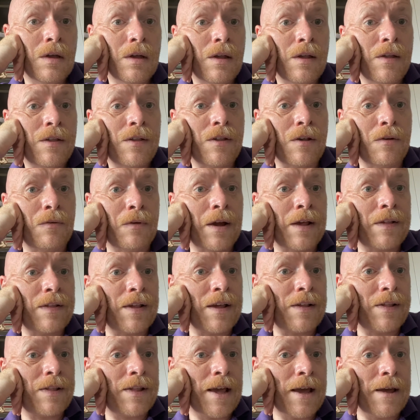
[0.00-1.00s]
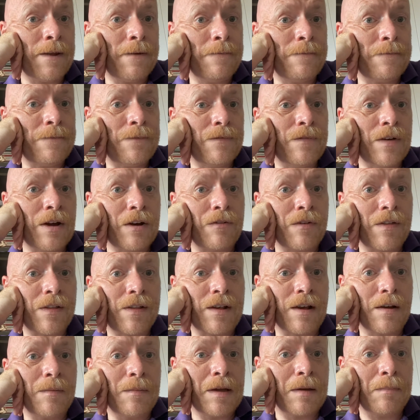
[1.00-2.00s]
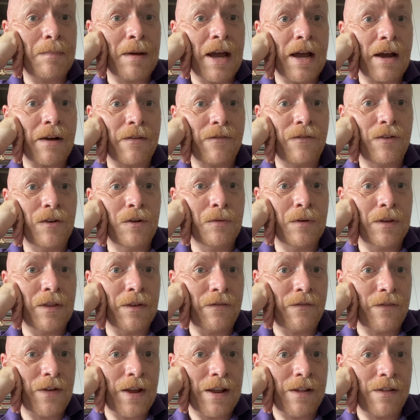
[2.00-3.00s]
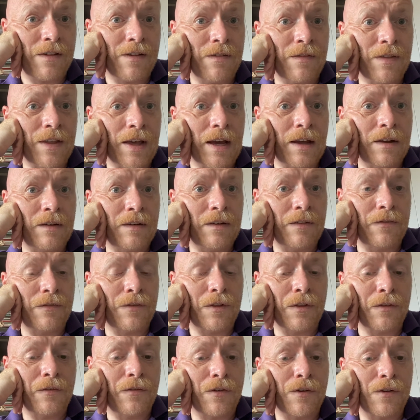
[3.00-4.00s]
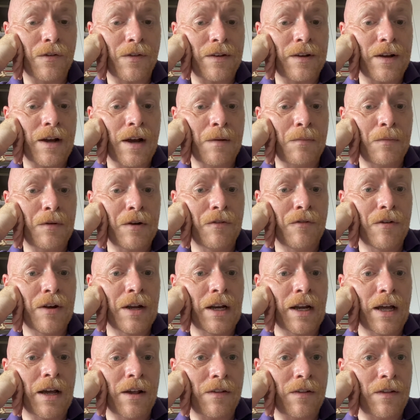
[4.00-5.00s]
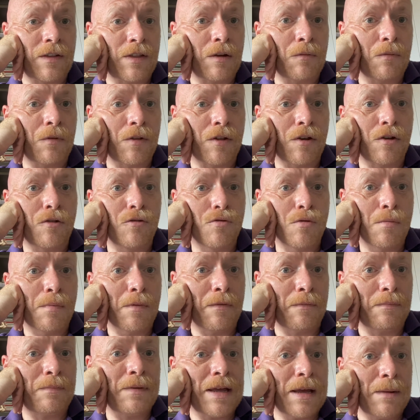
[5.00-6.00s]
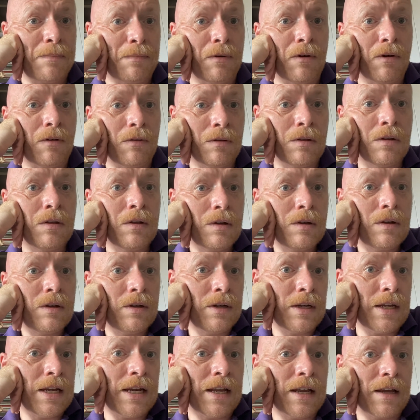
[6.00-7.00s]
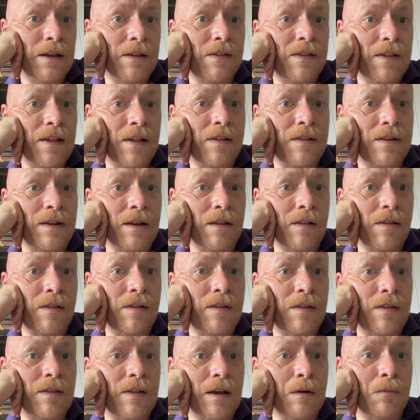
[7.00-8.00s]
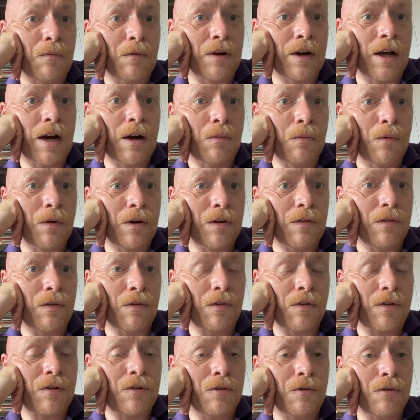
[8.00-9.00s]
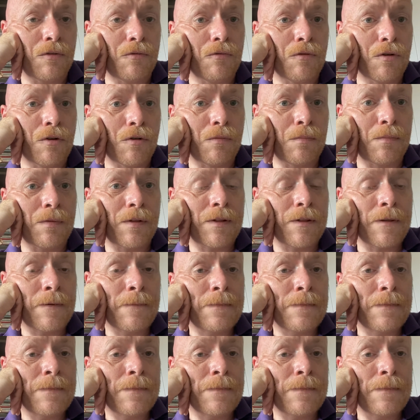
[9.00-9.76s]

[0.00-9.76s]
So as I said, veterans coming back flew in the face of that, and for the first time we realized that there was a group of people needing assistance that were not one of those two groups.